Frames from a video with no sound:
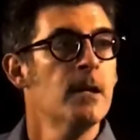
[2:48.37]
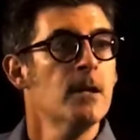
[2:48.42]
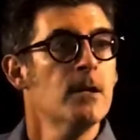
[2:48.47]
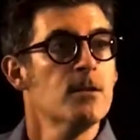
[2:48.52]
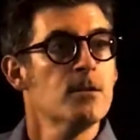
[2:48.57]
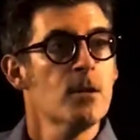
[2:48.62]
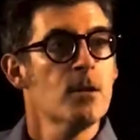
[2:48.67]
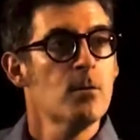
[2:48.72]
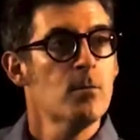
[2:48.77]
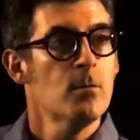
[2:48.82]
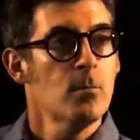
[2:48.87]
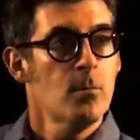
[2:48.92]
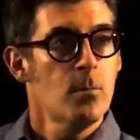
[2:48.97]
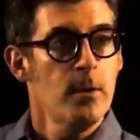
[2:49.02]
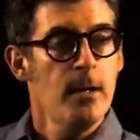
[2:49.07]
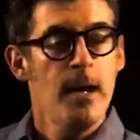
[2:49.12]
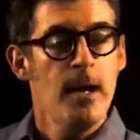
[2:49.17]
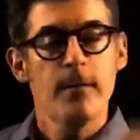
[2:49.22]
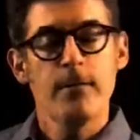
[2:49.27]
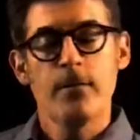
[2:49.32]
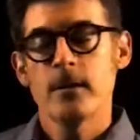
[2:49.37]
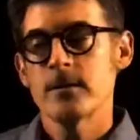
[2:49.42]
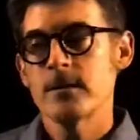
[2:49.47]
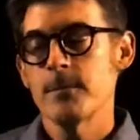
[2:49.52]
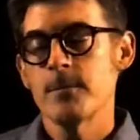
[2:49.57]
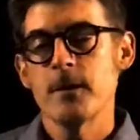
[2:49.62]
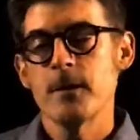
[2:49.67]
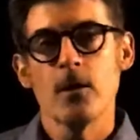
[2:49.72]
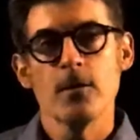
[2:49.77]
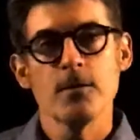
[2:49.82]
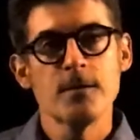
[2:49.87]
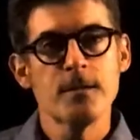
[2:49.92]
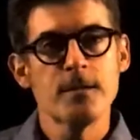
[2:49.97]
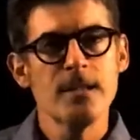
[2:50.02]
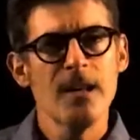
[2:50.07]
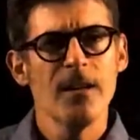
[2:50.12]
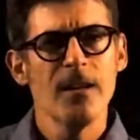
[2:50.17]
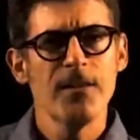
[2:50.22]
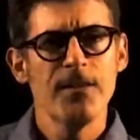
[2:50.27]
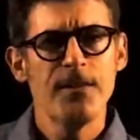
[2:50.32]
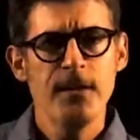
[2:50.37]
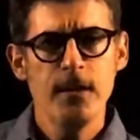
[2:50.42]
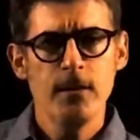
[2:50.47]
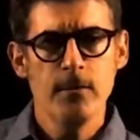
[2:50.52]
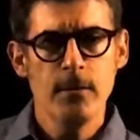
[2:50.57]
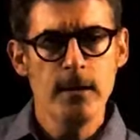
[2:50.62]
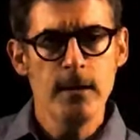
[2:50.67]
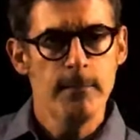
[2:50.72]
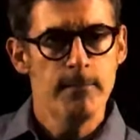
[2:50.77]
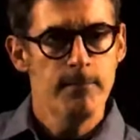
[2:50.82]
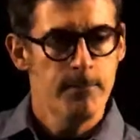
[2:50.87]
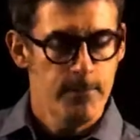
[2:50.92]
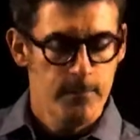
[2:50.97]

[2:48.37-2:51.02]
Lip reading: So we have here something called cell theory.